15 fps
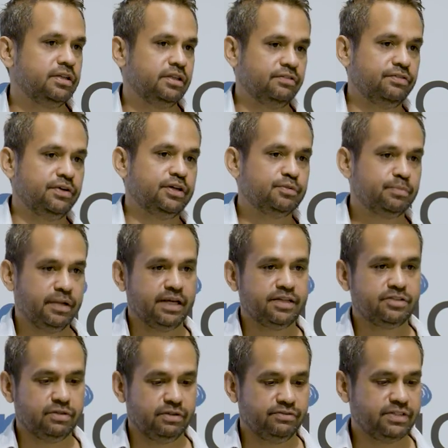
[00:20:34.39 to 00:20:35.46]
in the first
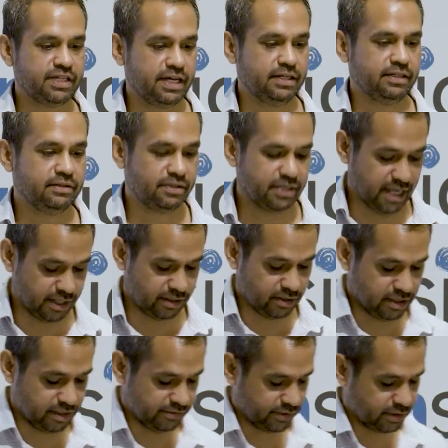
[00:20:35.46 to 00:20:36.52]
place to have done that
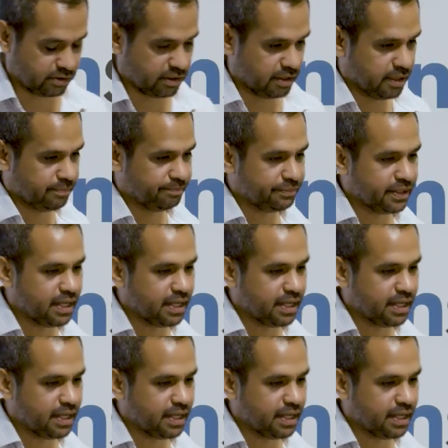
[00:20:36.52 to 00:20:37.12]
kind of a crime.